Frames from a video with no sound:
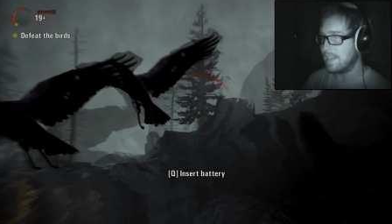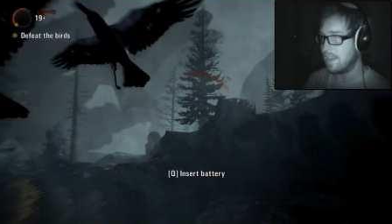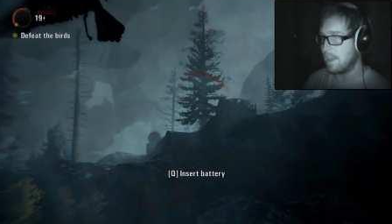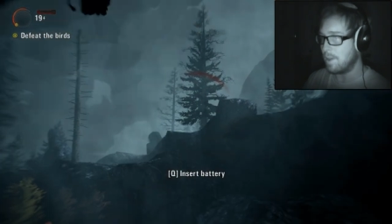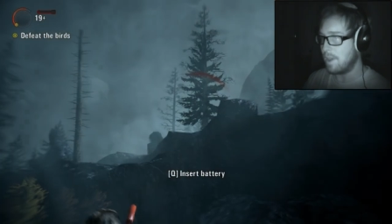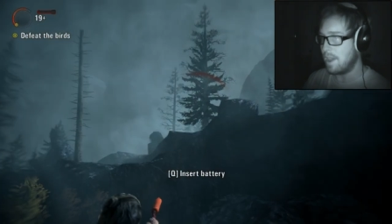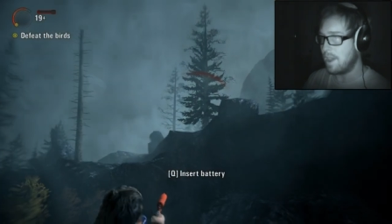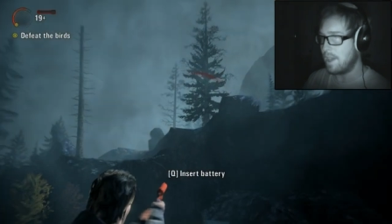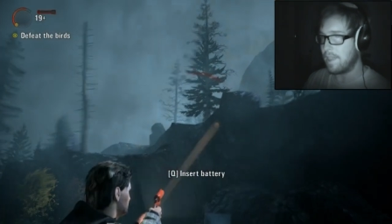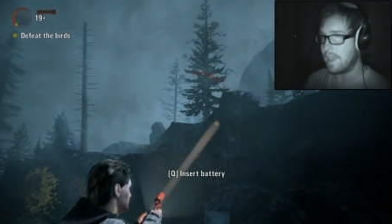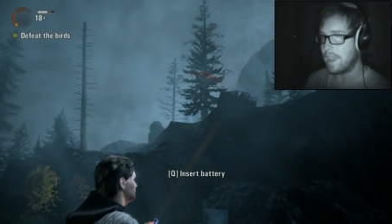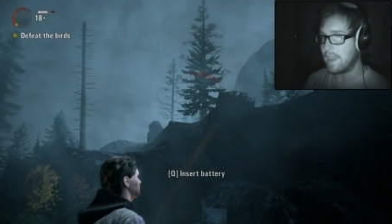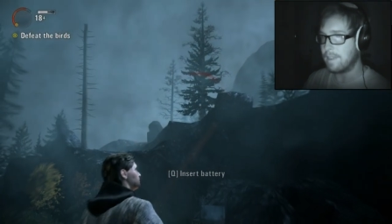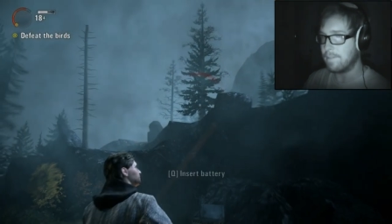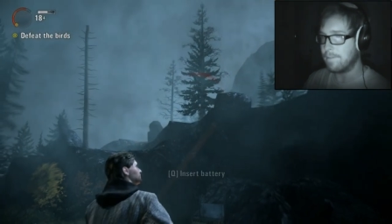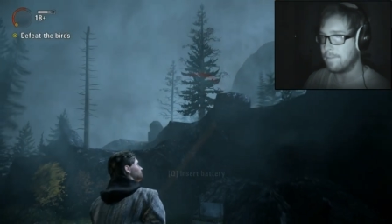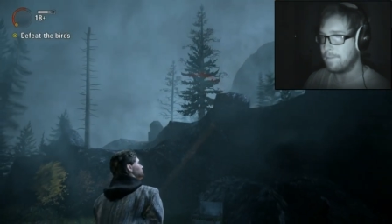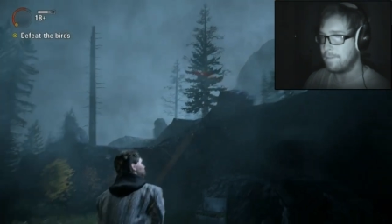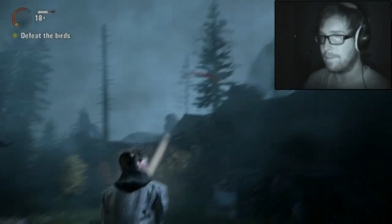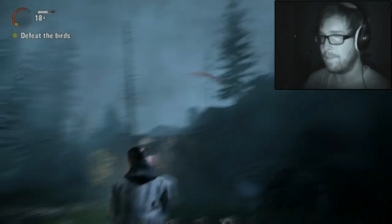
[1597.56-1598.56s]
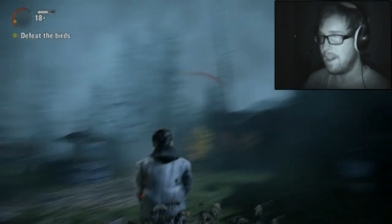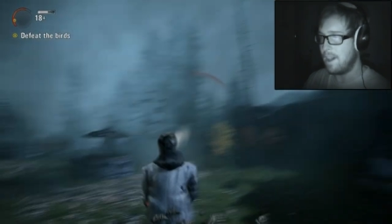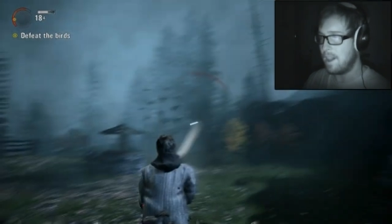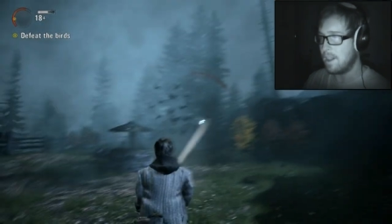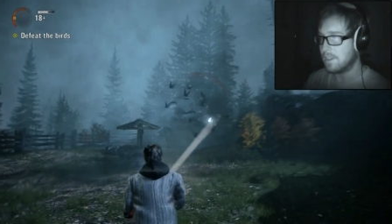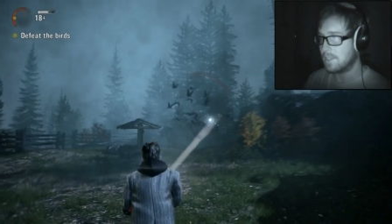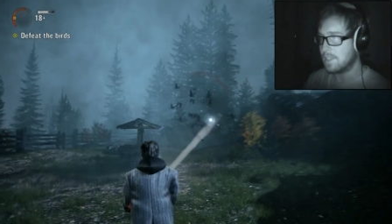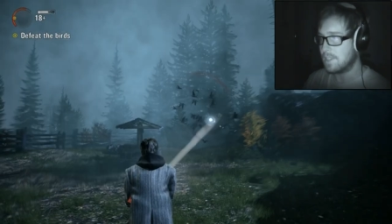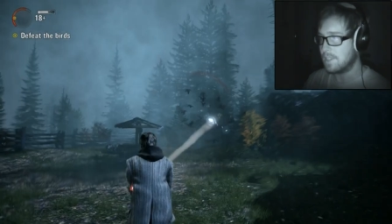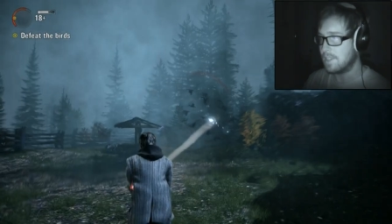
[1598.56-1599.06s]
now, are they?
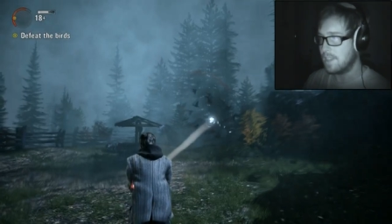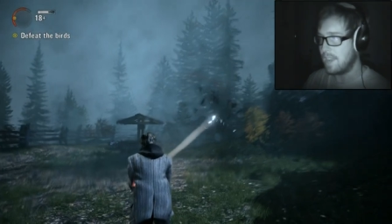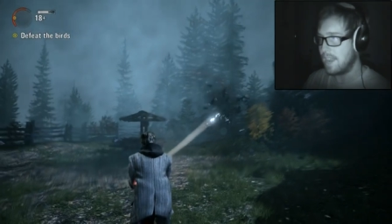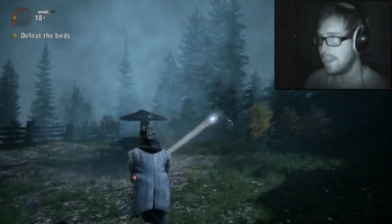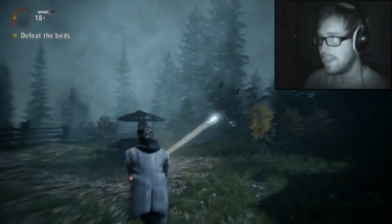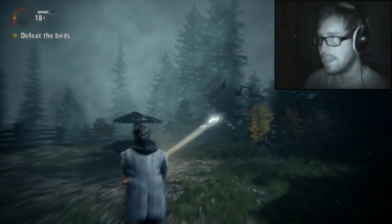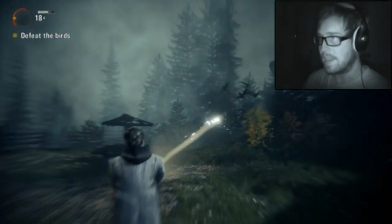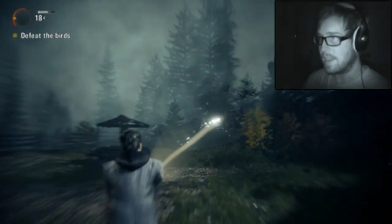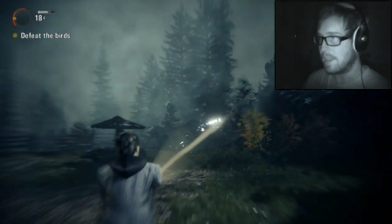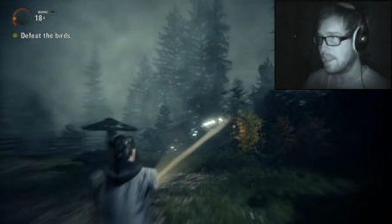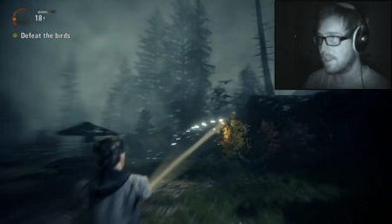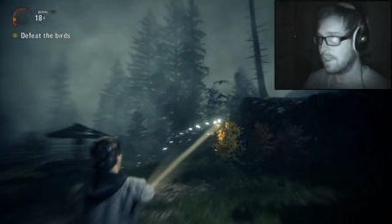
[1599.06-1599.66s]
Fuck's sake.